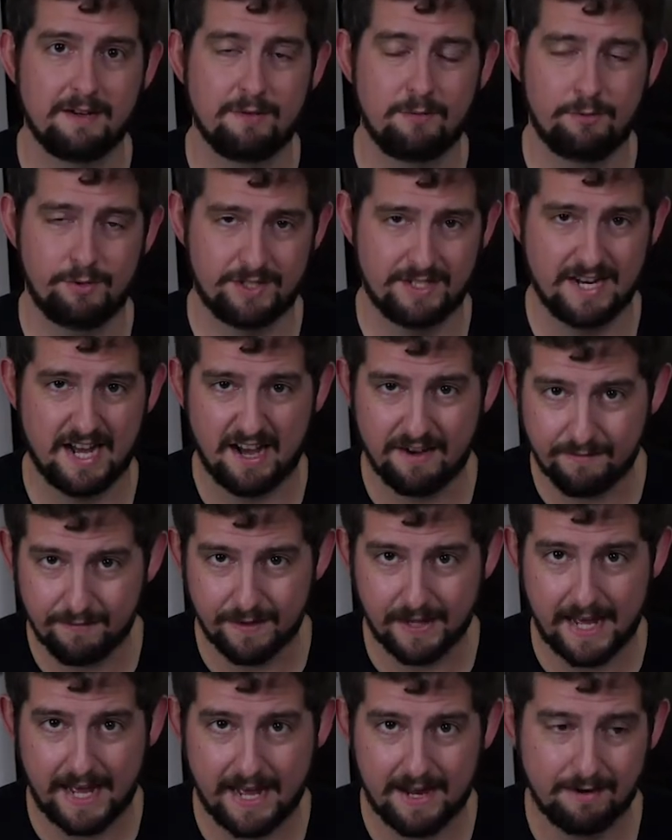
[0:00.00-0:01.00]
was not
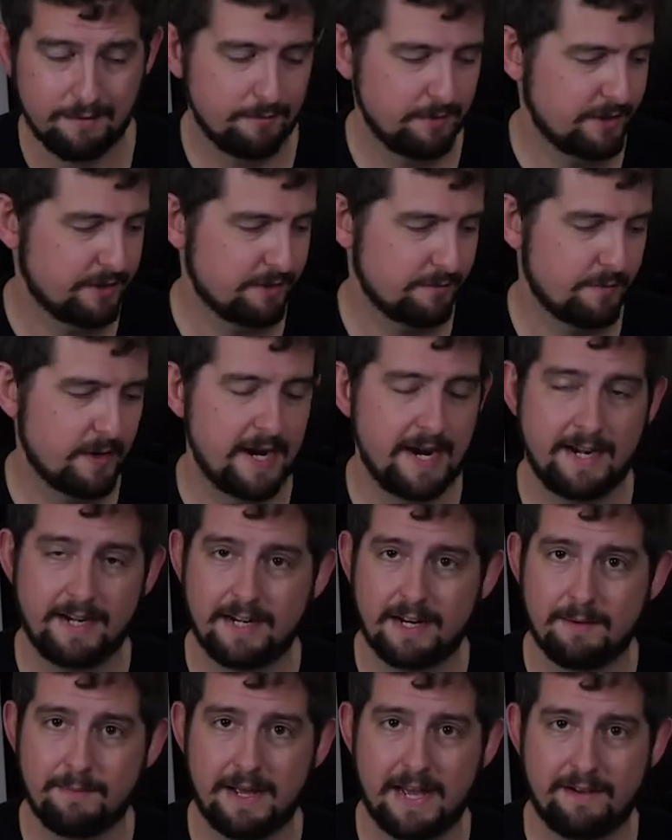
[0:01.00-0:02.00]
flat, which is why I ended
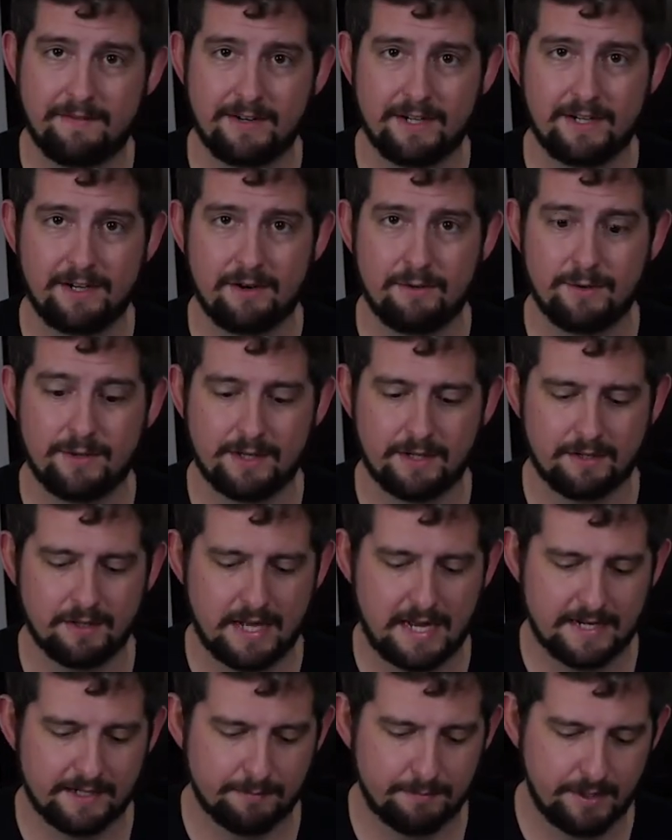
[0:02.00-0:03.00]
up having to go with a
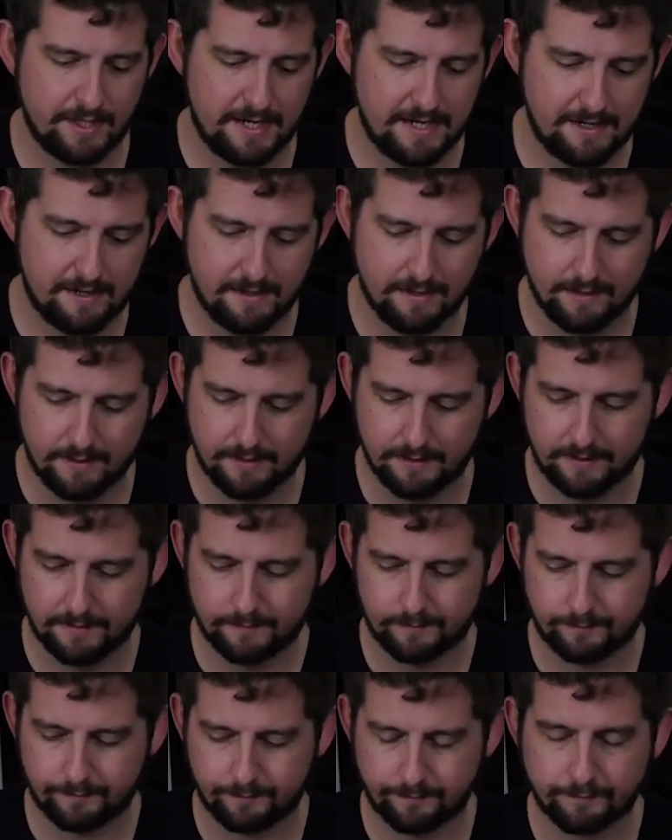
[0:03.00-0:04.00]
glass plate.
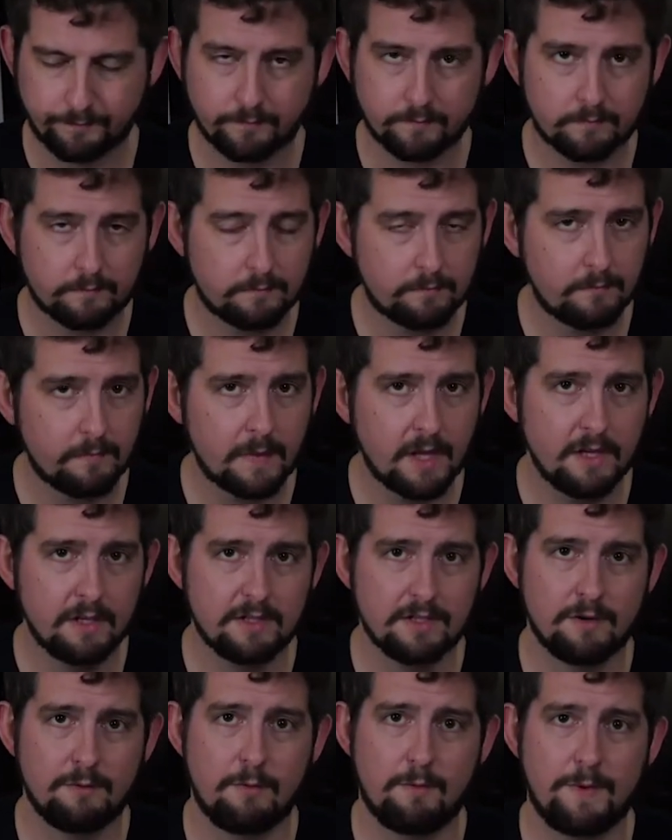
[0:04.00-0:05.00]

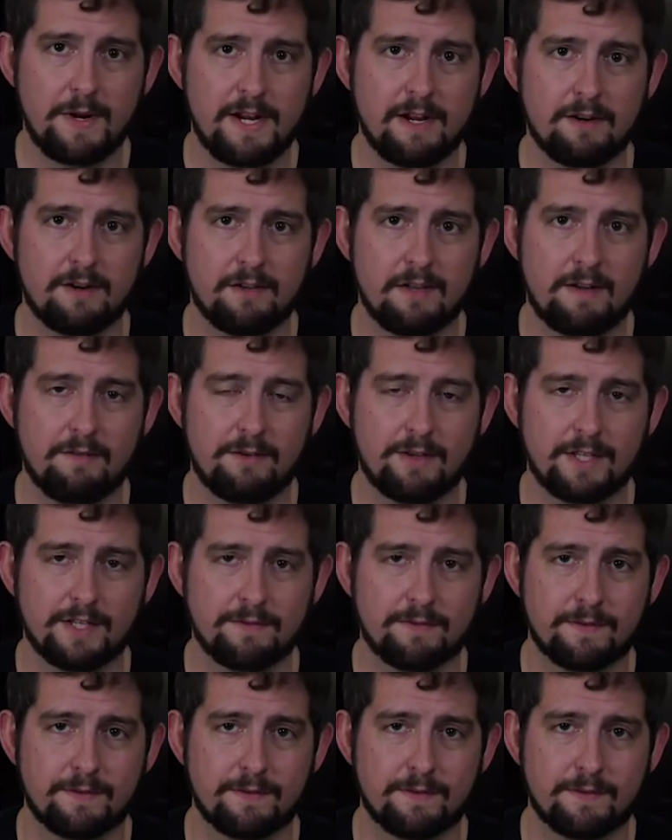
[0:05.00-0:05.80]
So when we go to level this